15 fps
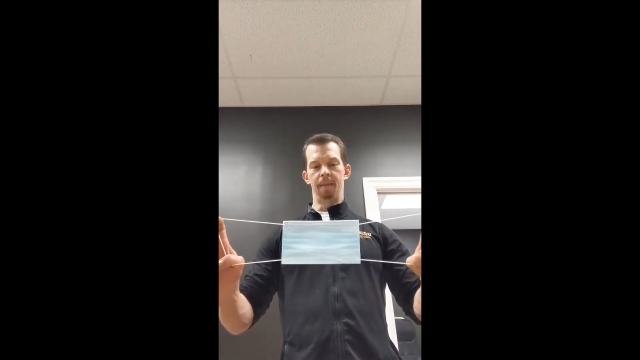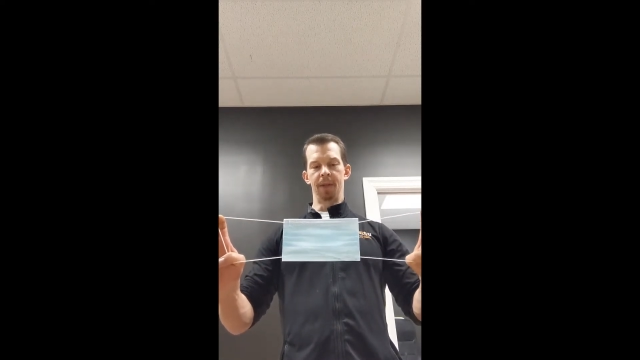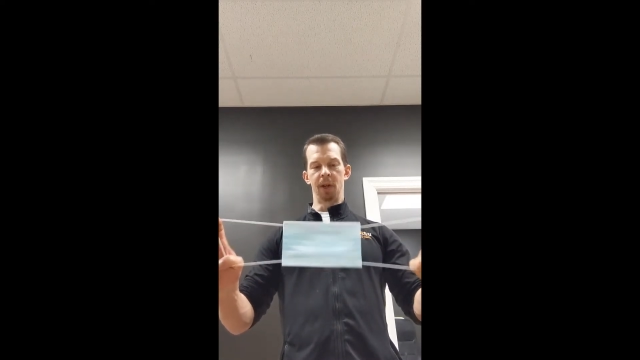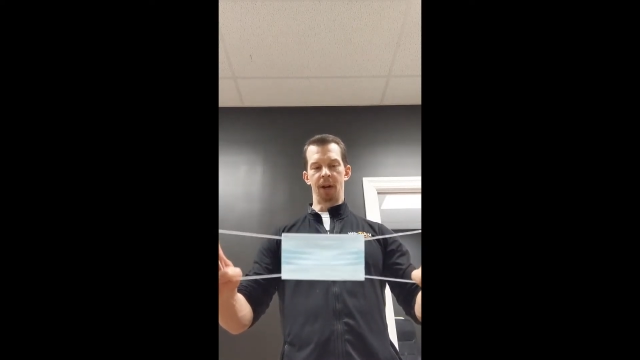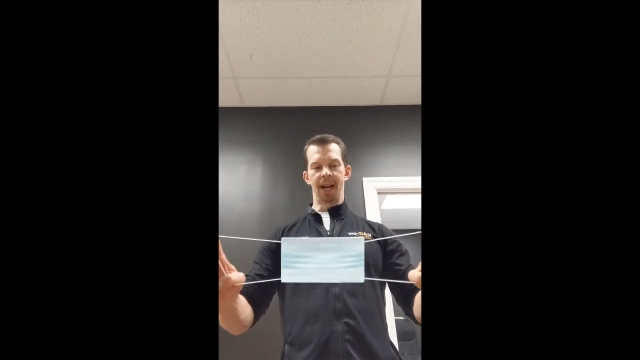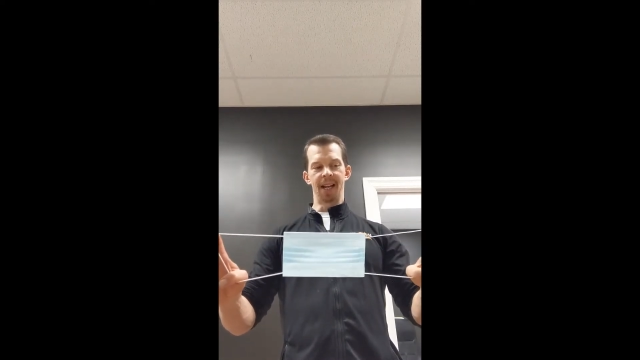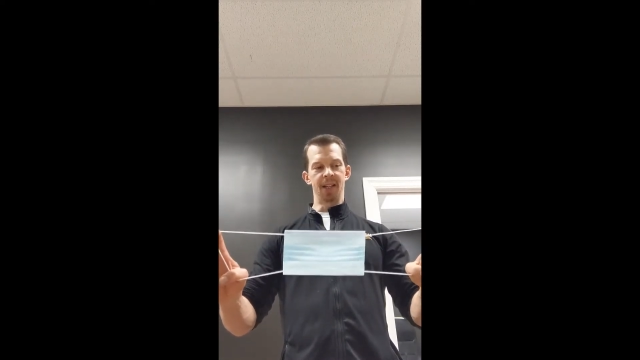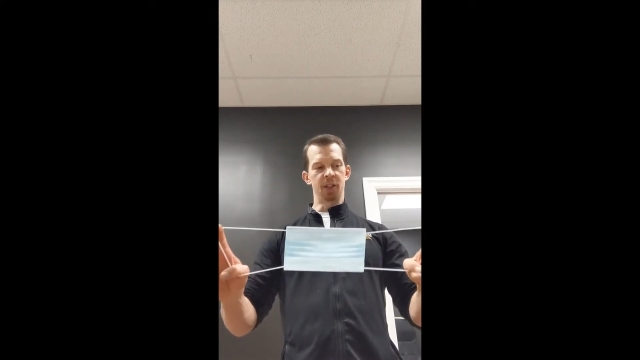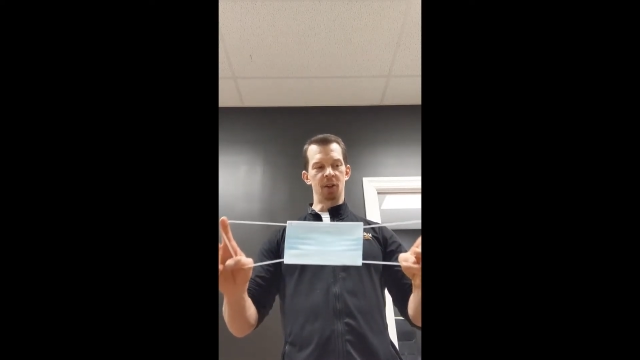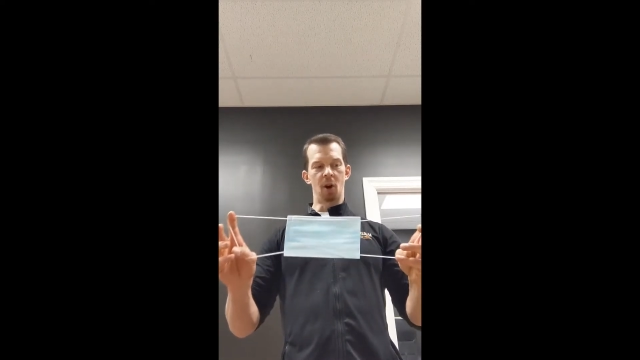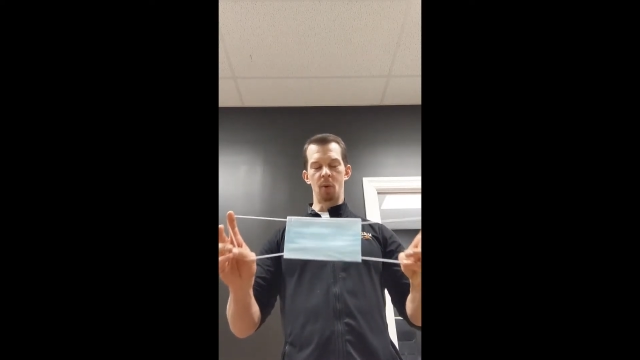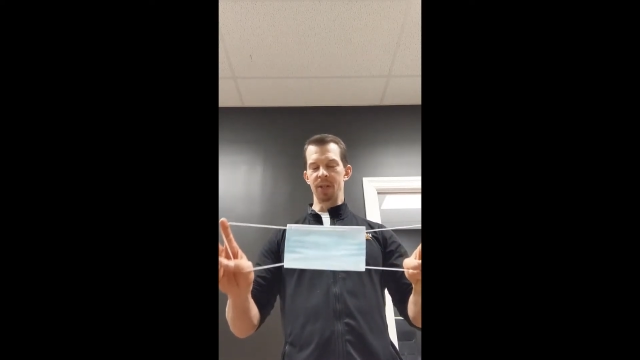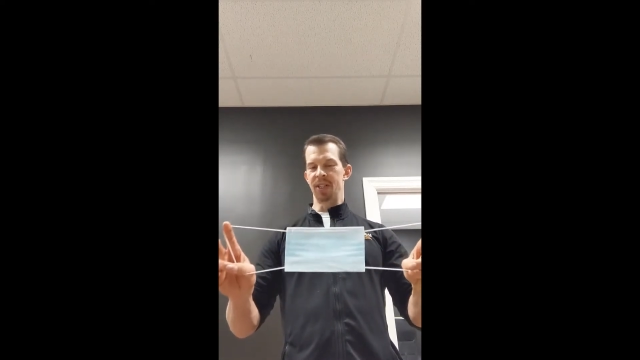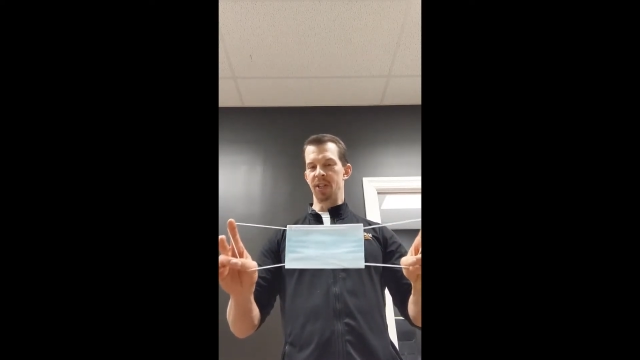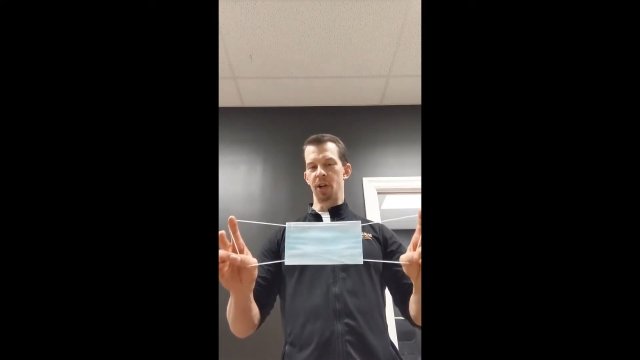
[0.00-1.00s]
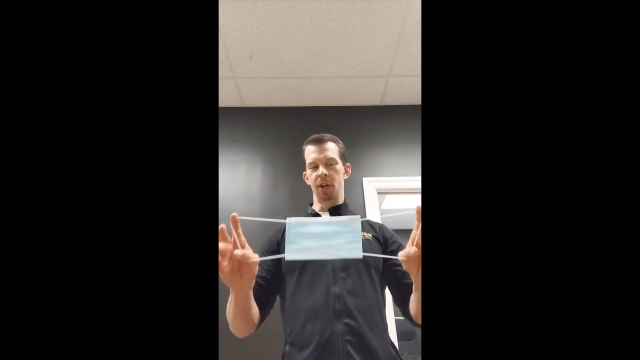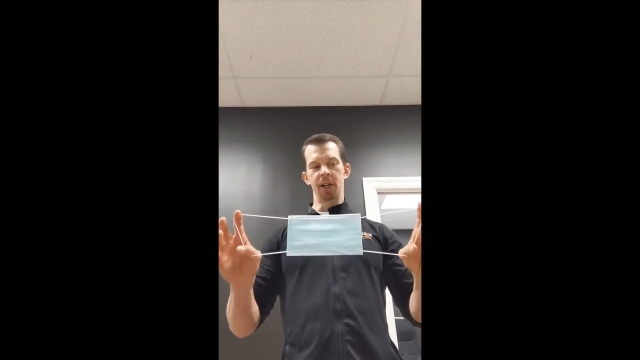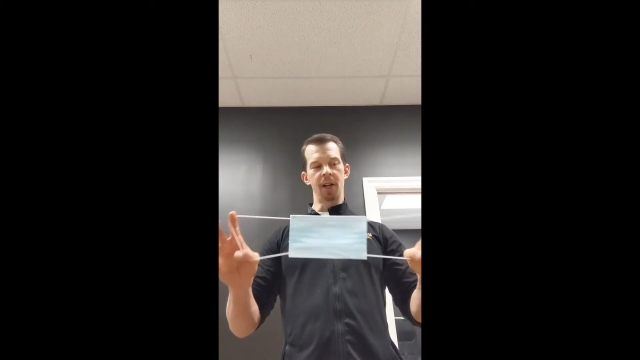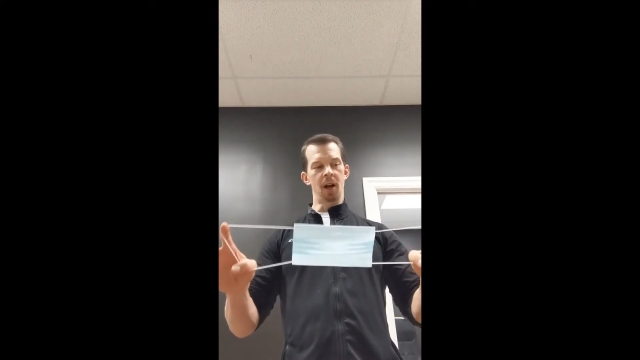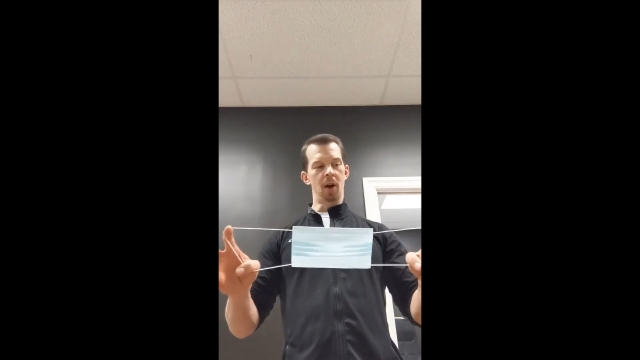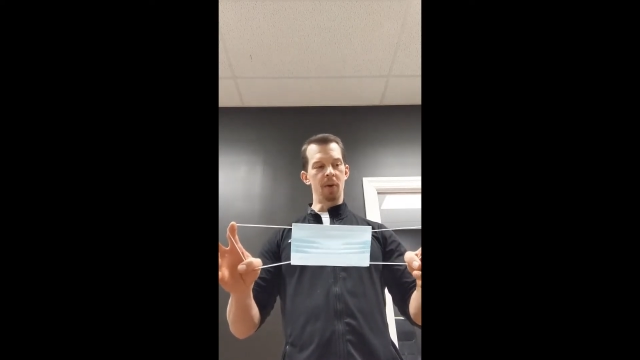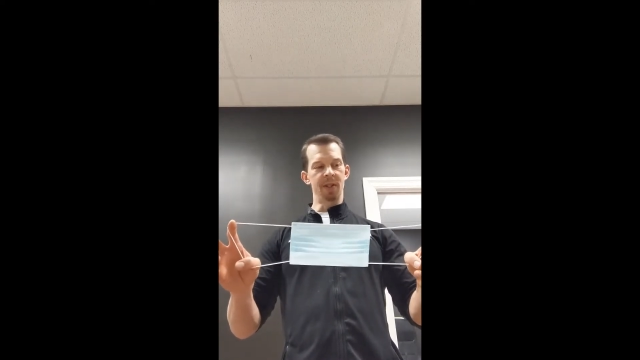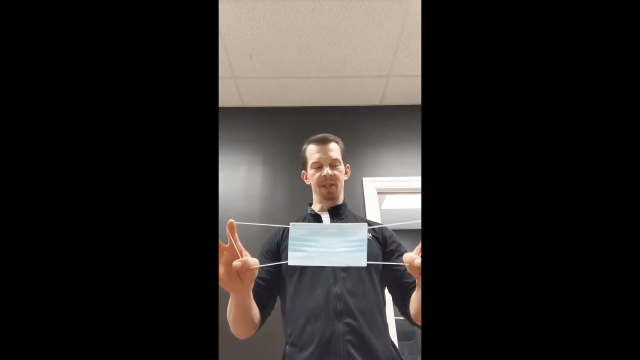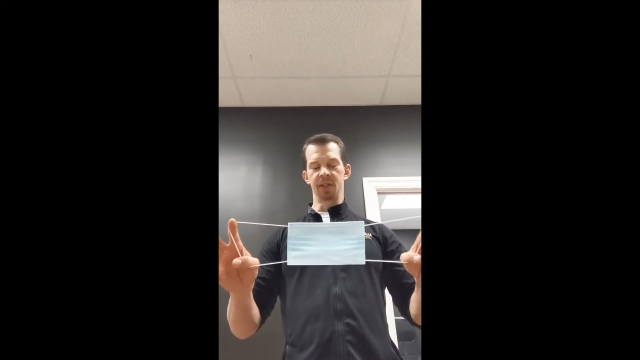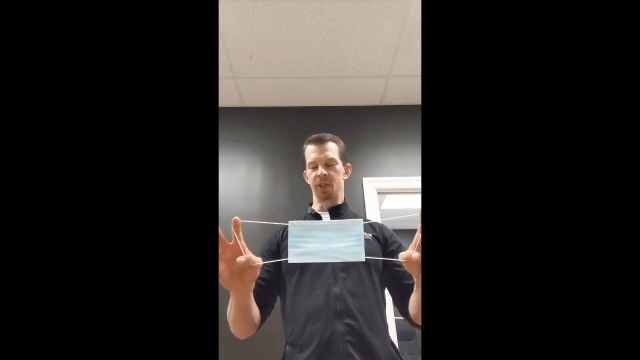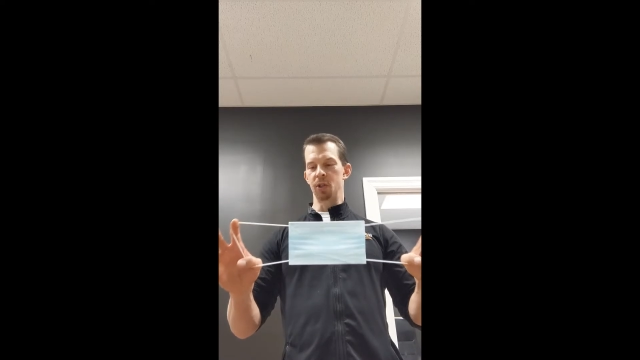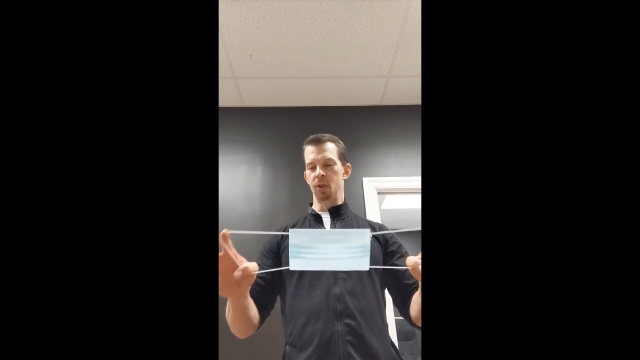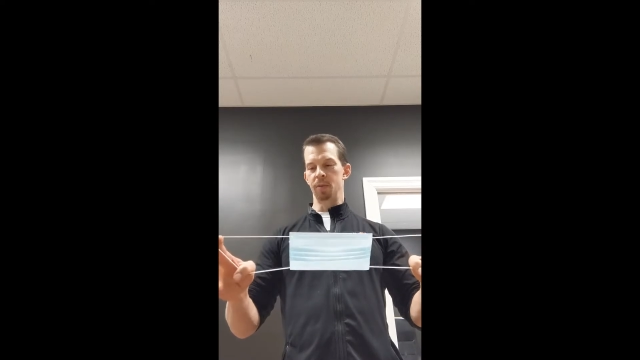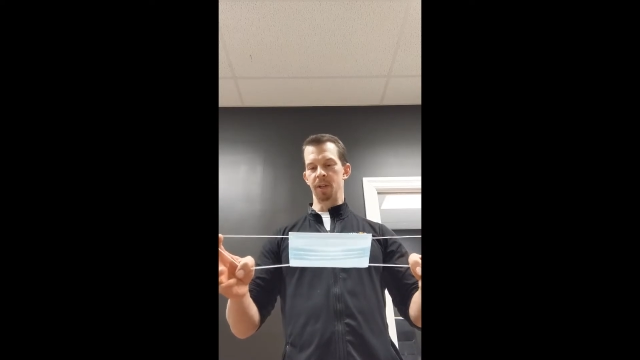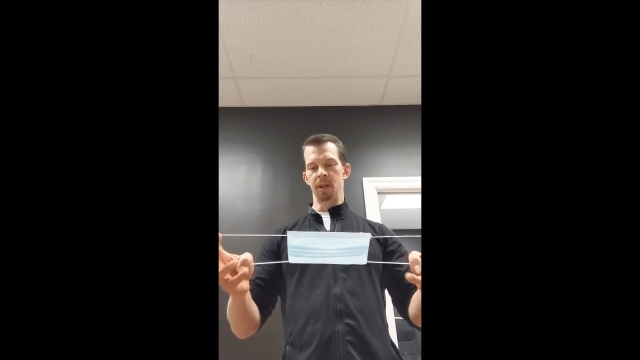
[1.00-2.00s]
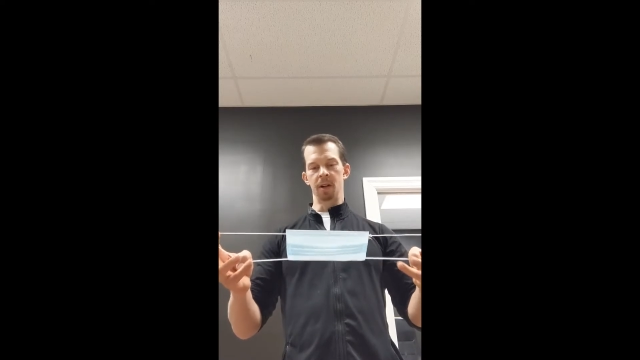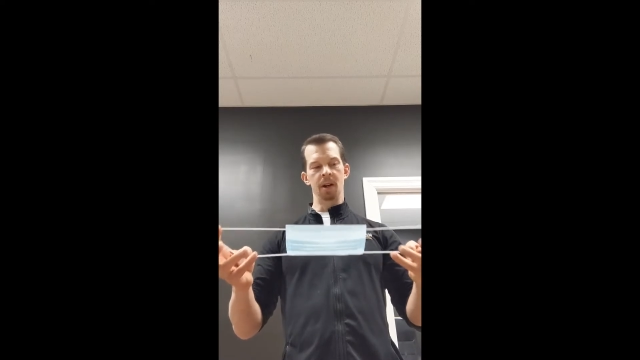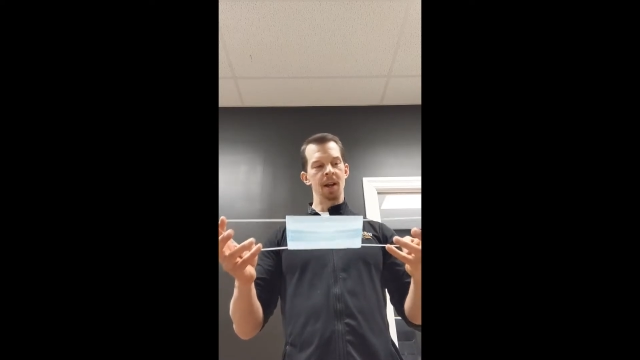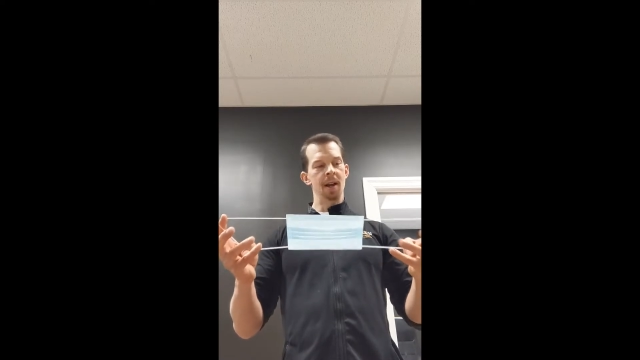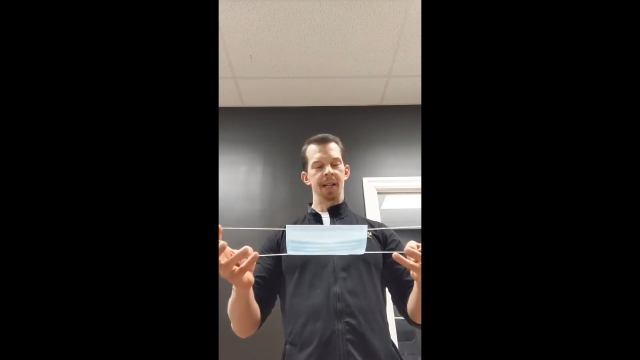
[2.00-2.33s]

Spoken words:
Your hands are always dirty. Always assume you're